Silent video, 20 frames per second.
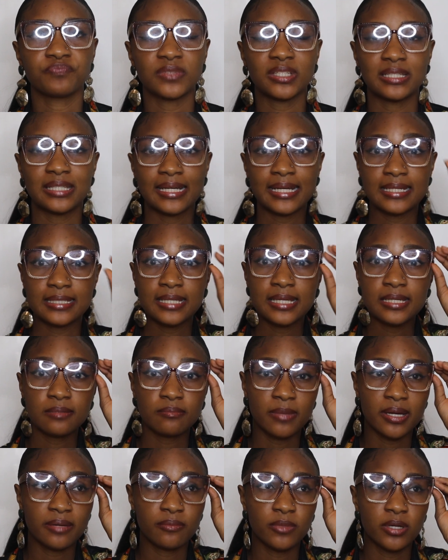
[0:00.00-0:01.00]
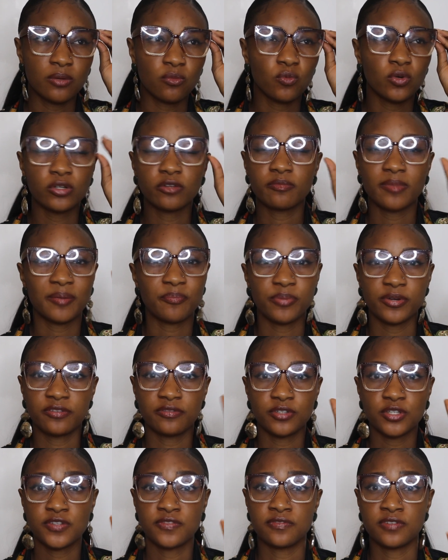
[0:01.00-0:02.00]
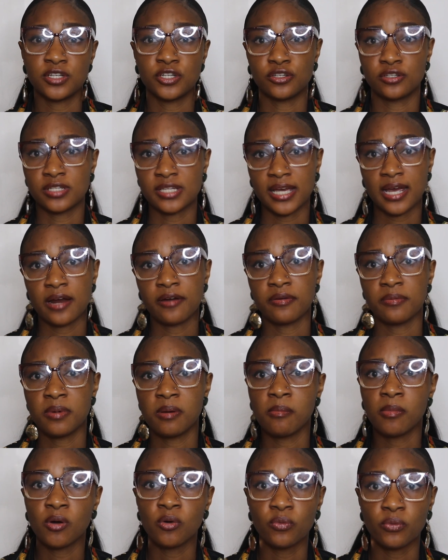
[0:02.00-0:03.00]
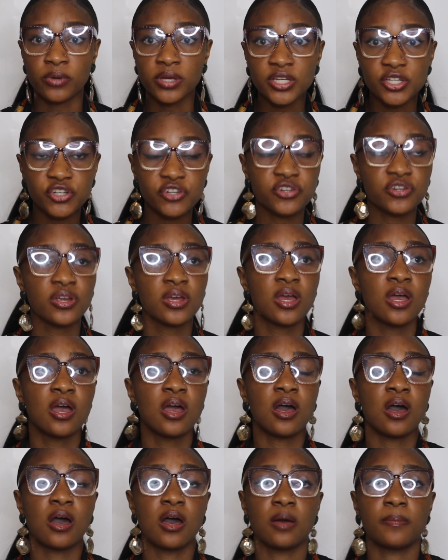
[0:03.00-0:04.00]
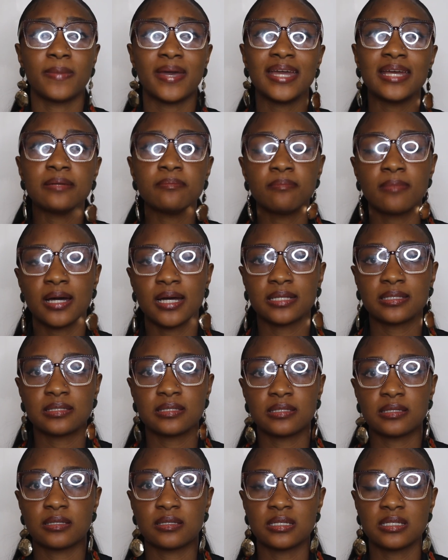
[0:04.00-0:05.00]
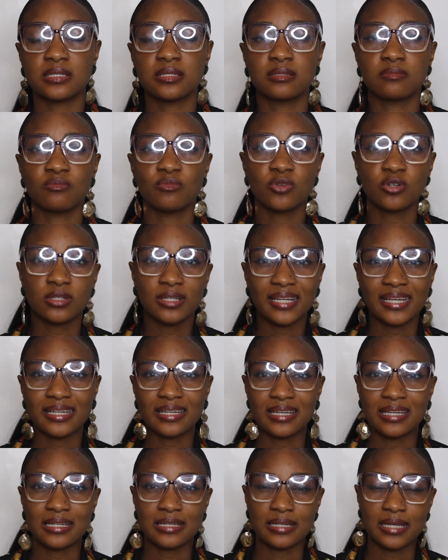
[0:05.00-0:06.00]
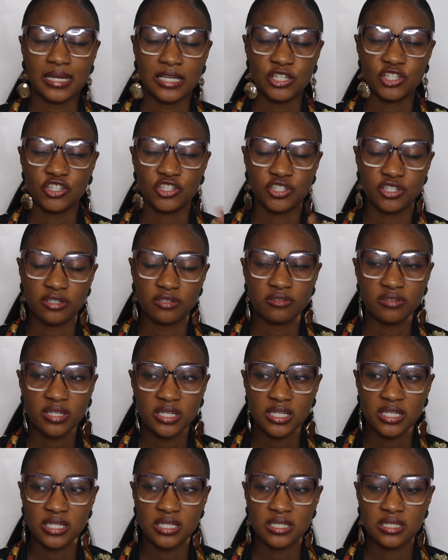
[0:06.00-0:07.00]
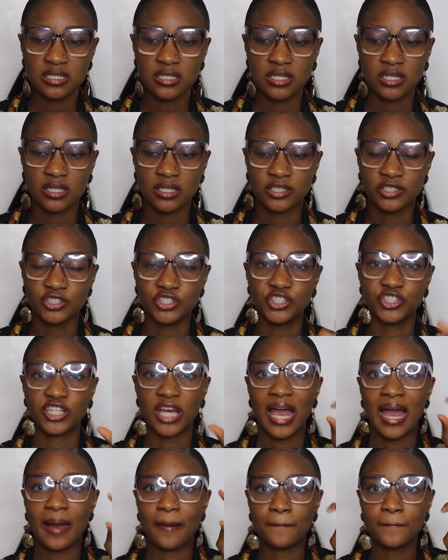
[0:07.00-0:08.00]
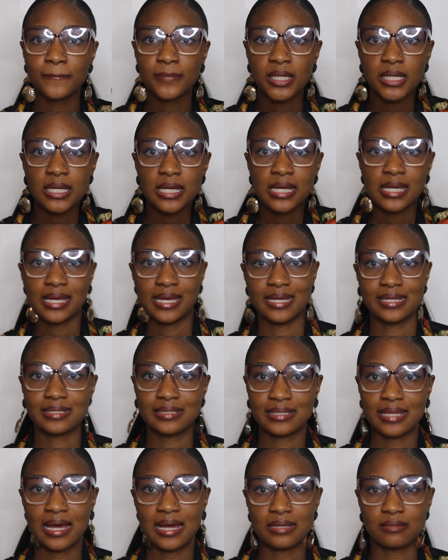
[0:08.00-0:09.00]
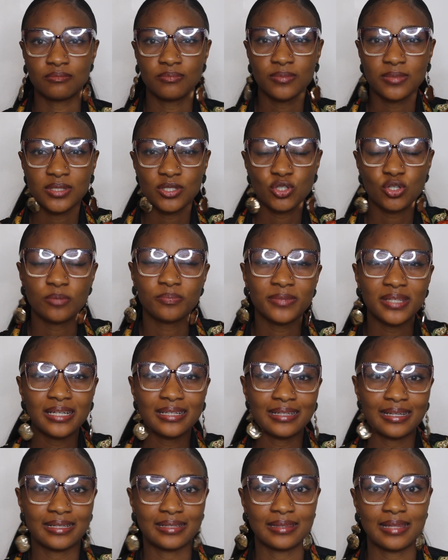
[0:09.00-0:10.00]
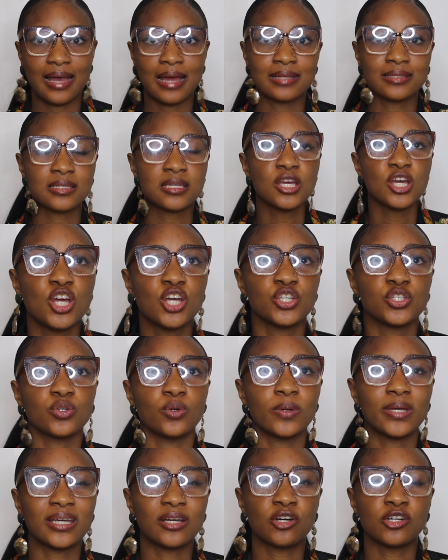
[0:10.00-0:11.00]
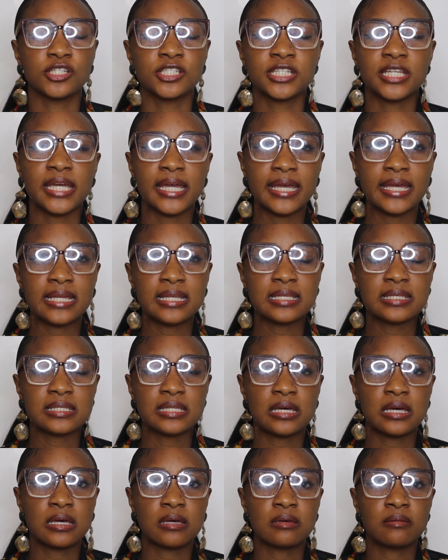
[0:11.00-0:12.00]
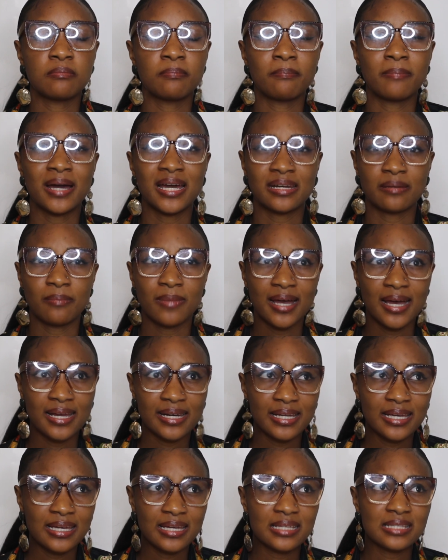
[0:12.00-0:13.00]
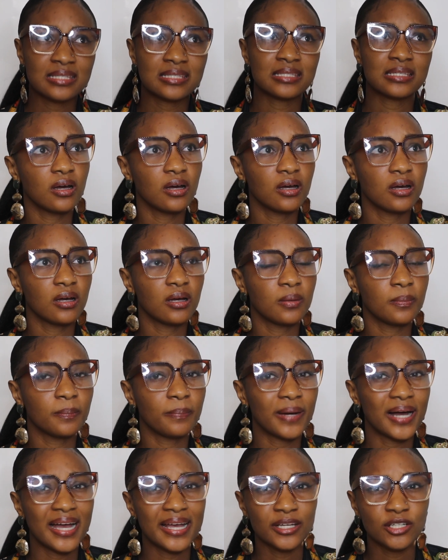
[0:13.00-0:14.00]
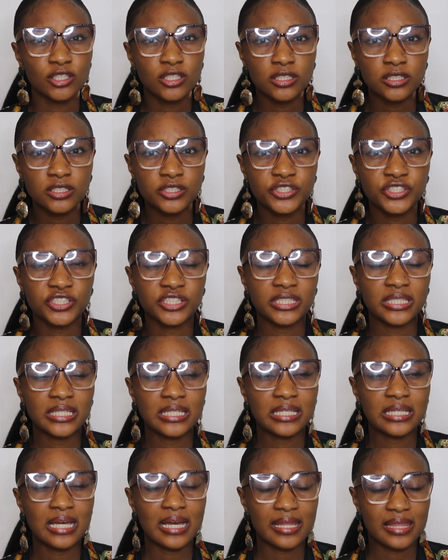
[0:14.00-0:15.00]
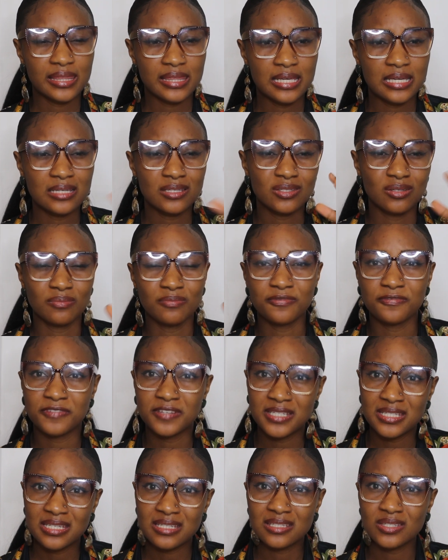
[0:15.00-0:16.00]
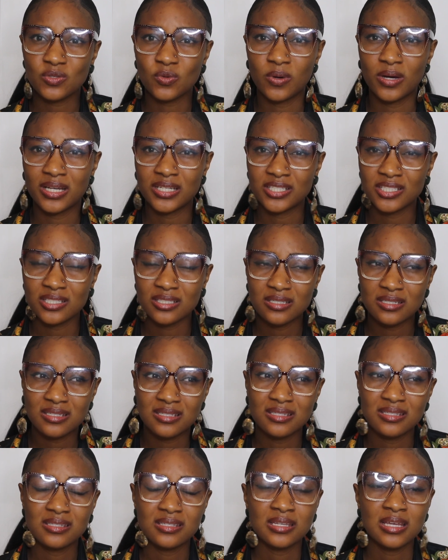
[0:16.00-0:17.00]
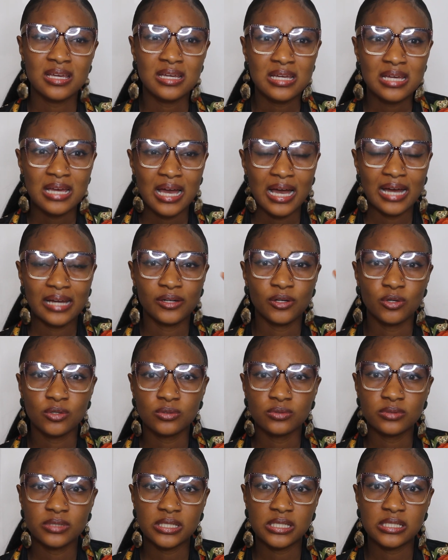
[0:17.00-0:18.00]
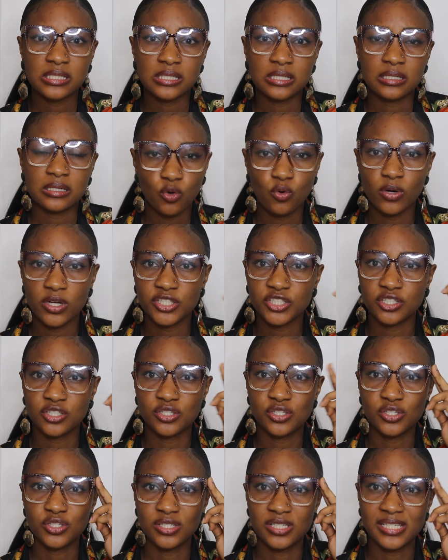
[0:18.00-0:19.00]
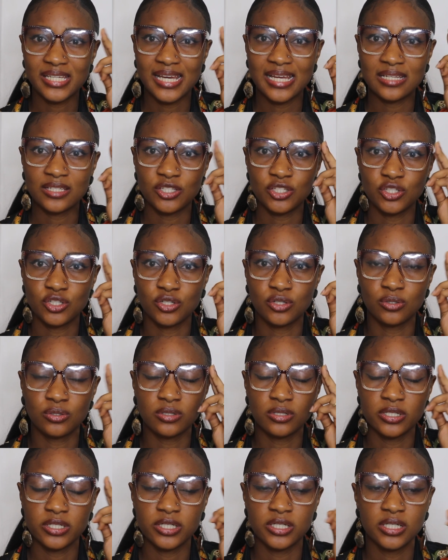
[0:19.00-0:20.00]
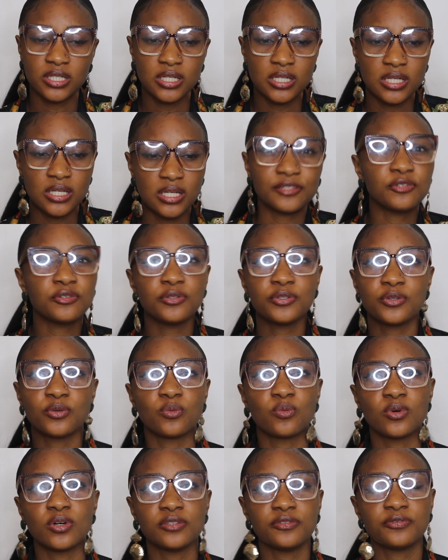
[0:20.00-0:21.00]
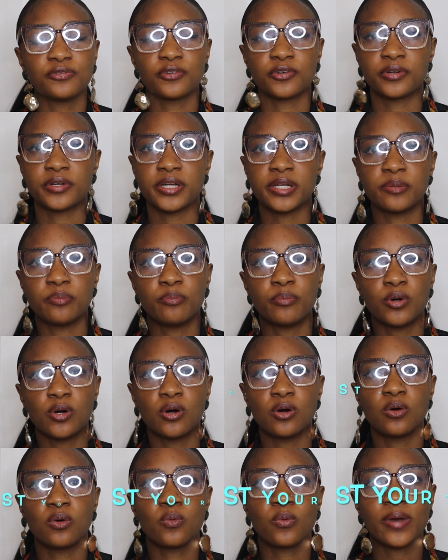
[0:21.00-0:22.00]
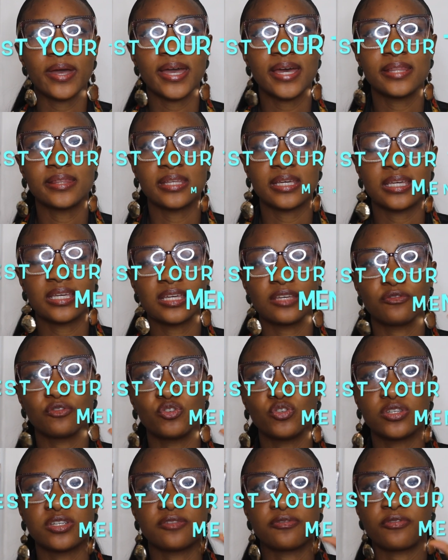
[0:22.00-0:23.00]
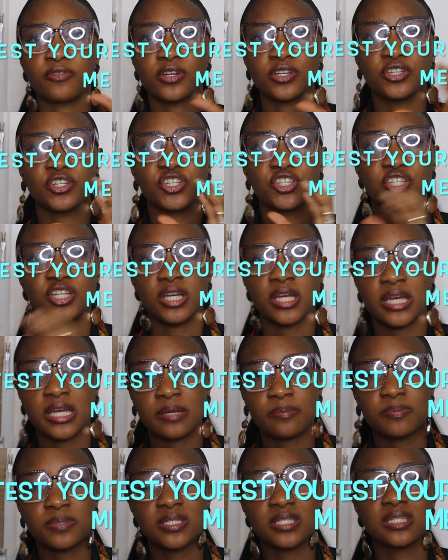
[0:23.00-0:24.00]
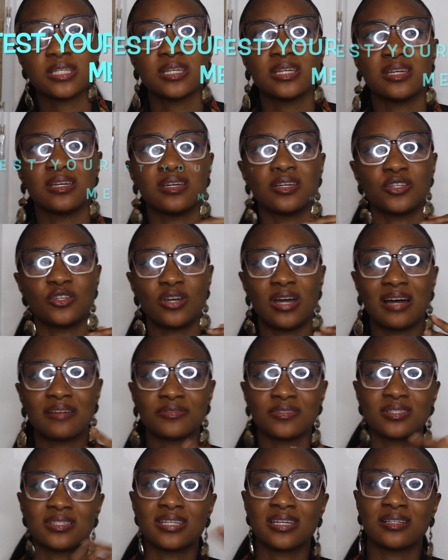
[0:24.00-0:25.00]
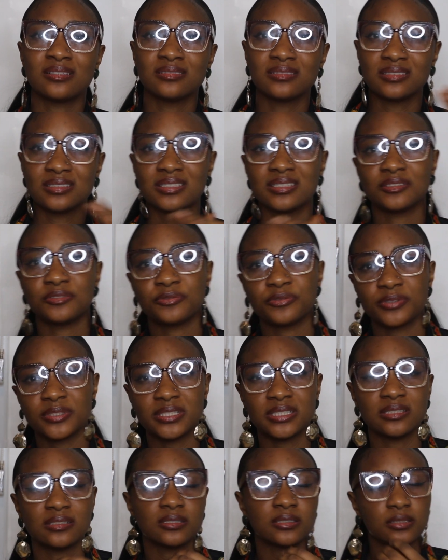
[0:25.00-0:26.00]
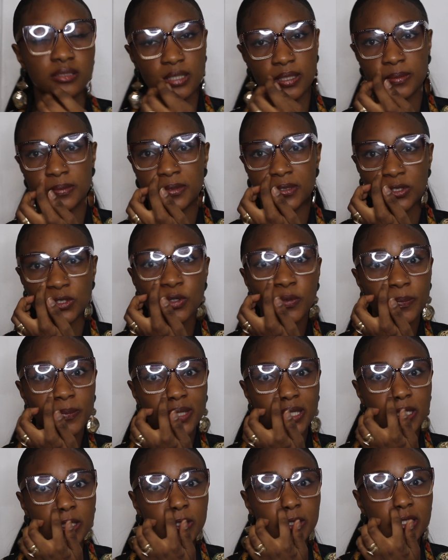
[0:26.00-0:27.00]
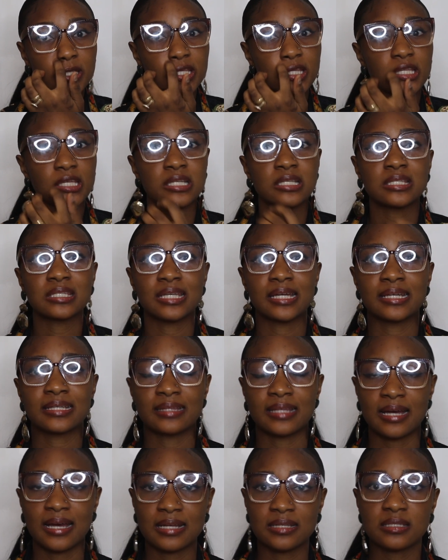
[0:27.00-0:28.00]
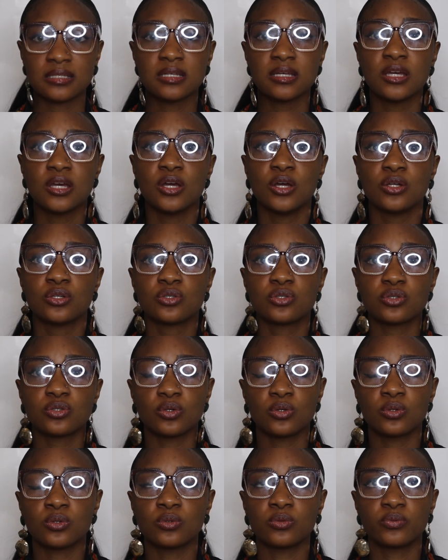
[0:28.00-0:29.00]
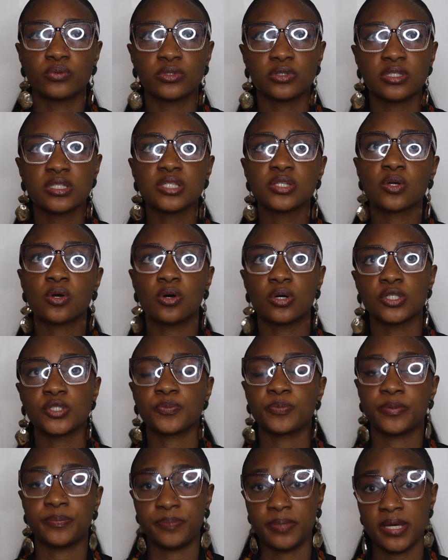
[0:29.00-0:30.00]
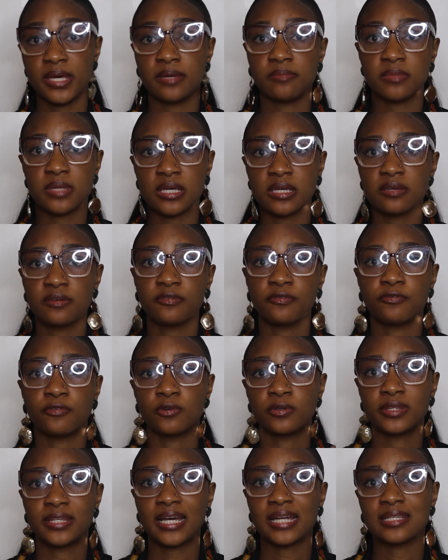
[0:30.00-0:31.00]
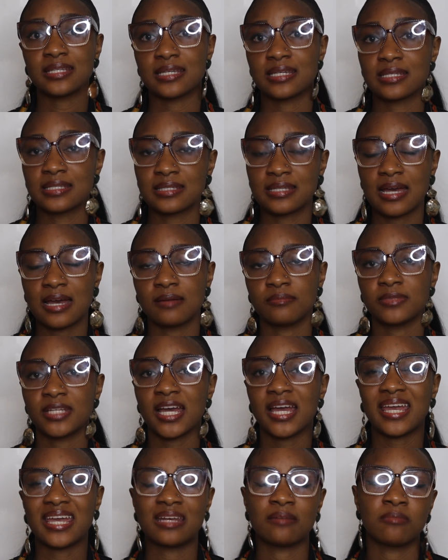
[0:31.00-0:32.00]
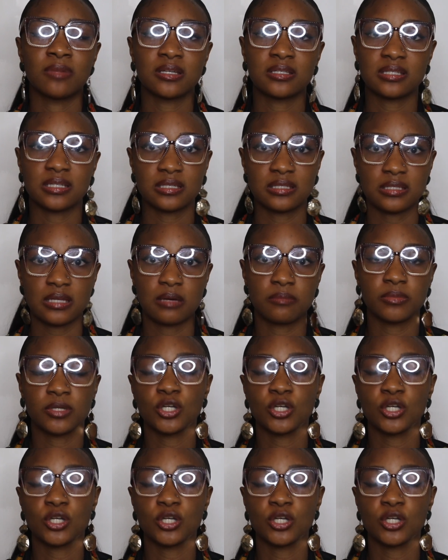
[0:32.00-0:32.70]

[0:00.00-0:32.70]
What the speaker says: Like I said in one of my previous videos, I can't remember which, NMAT is more like a Nigerian JAM exam, something like that. So it contains mathematics, biology, I think some physics questions, and all these questions to test your, I don't know the word for it, but where they give you different shapes, you have to tell the difference, and so many other things like that. So will this course prepare me for that exam, that NMAT exam?